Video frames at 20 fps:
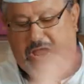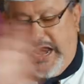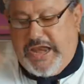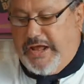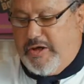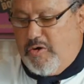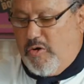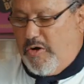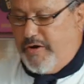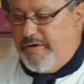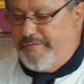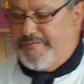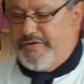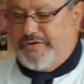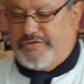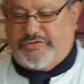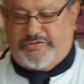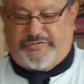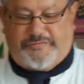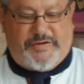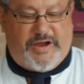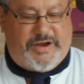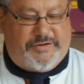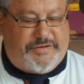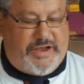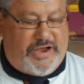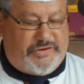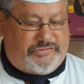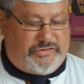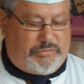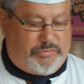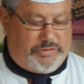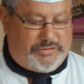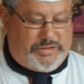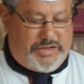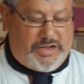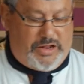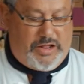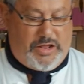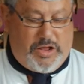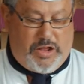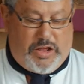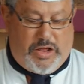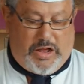any kind of fish is fantastic with that.